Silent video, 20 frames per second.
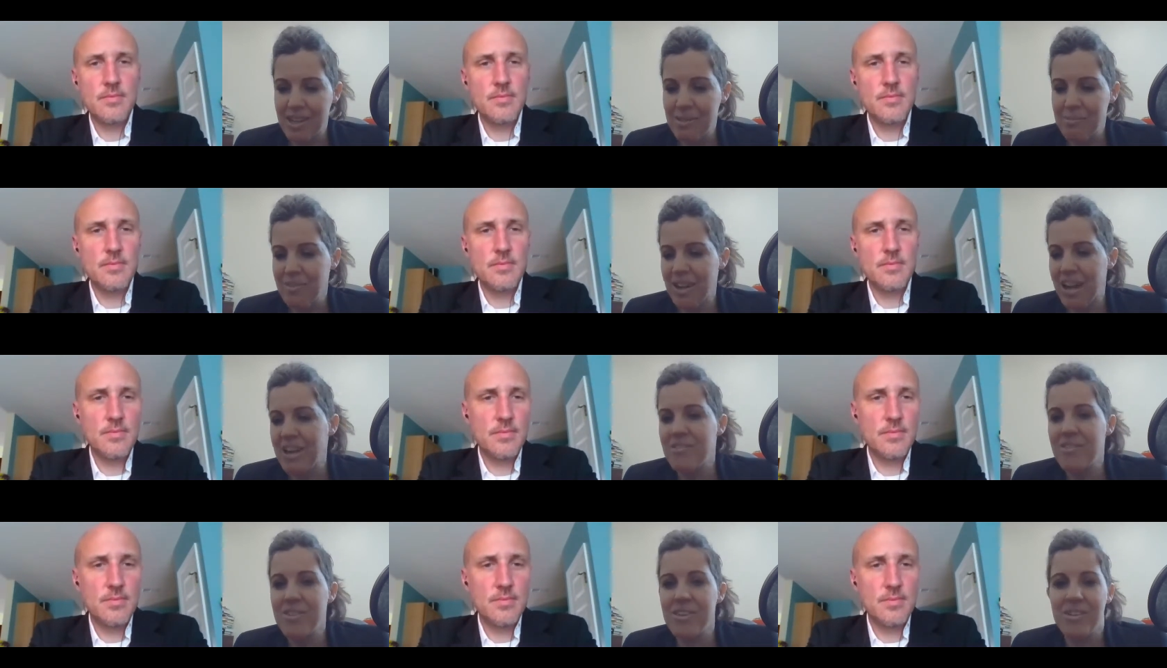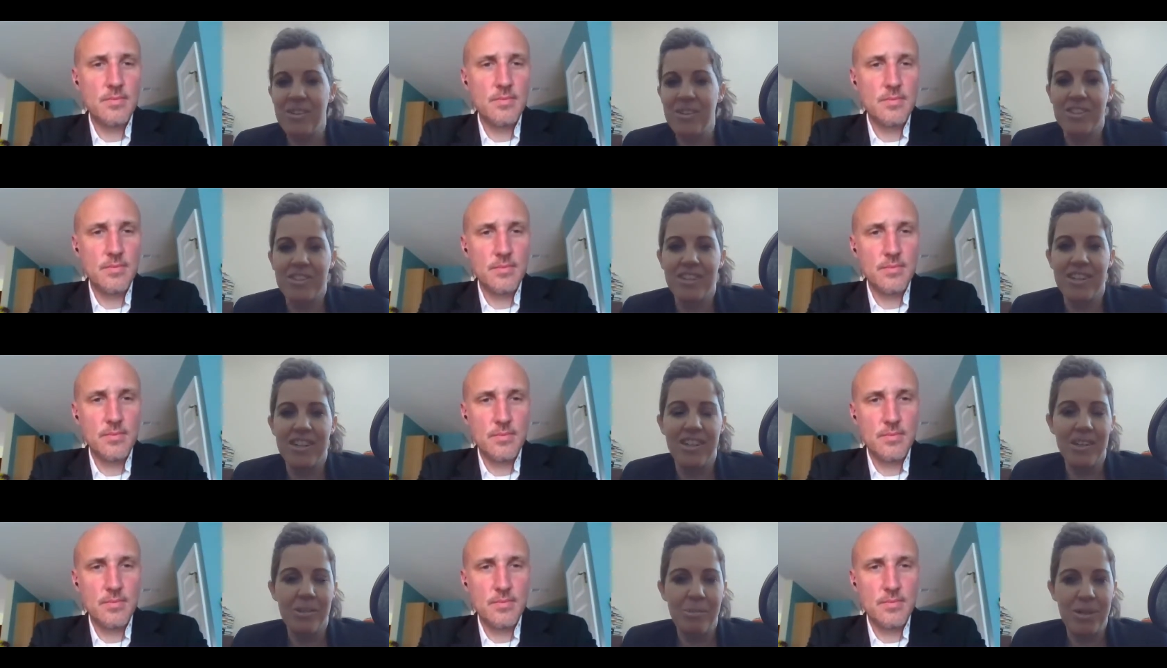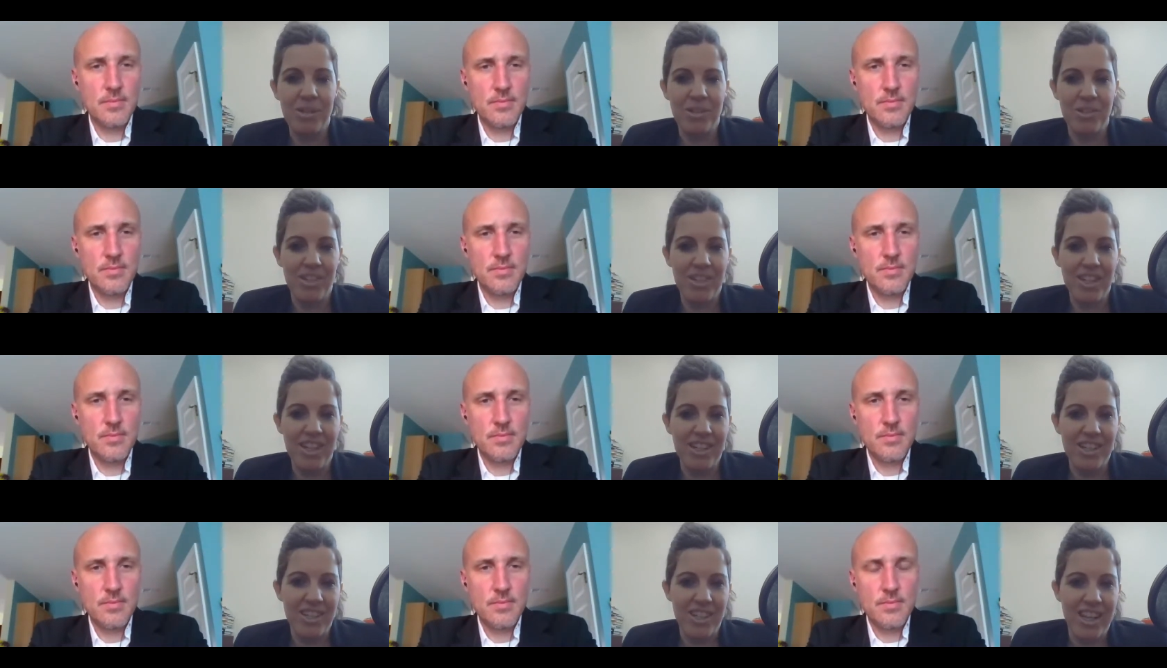Speaker 1: I'm, I focus on elementary
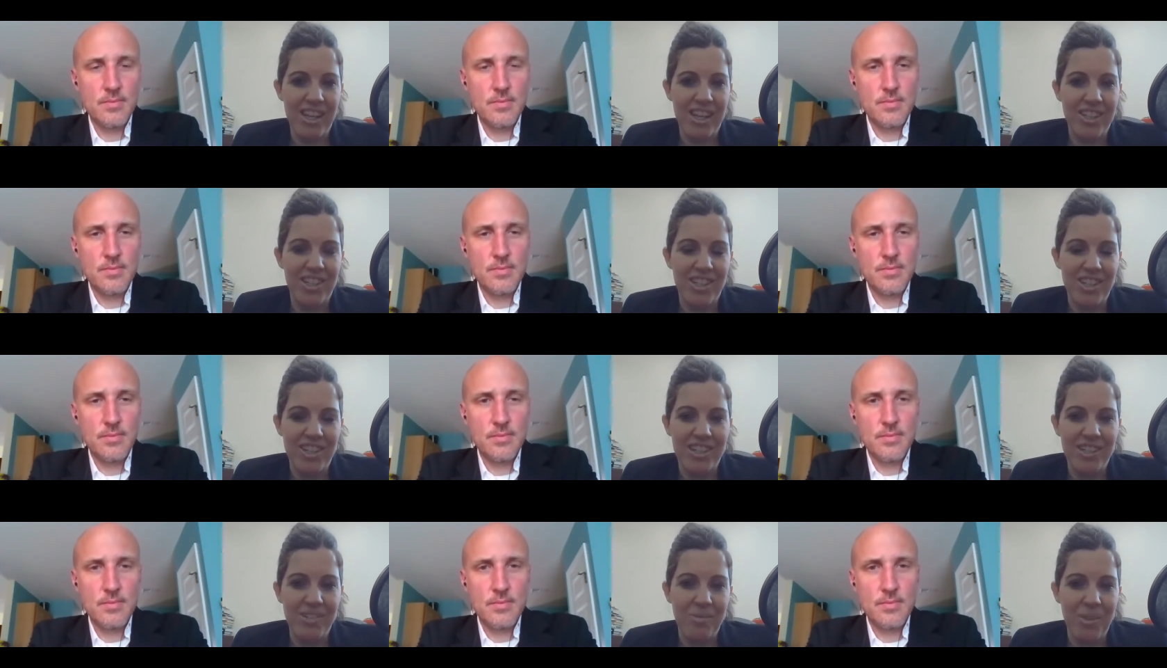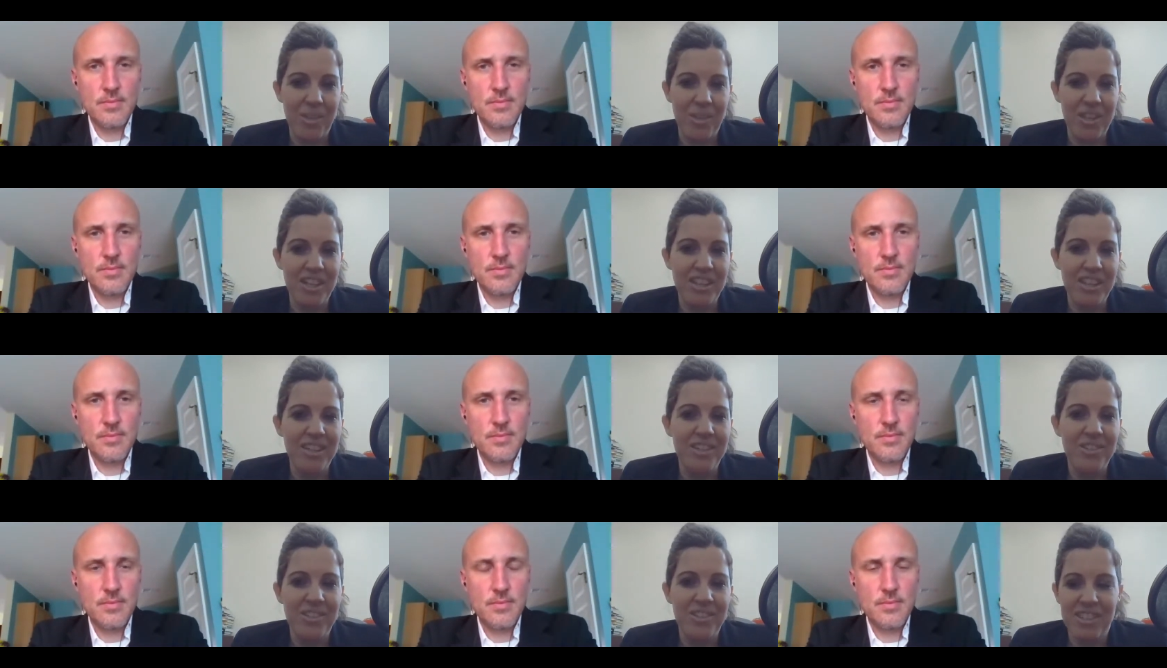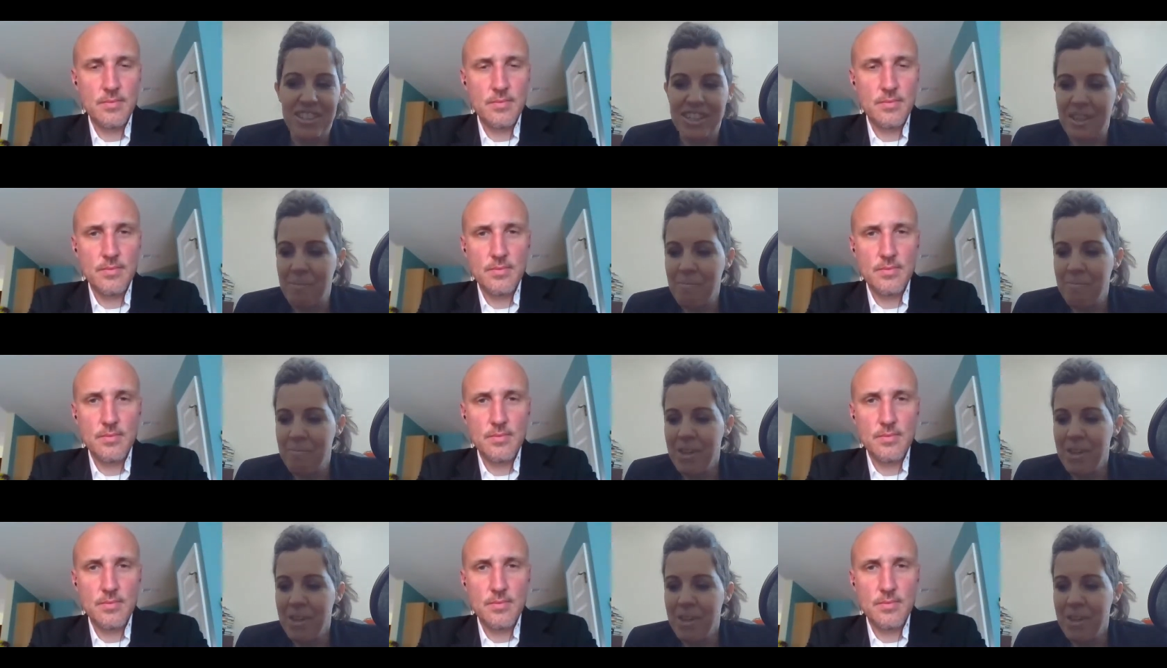education within literacy.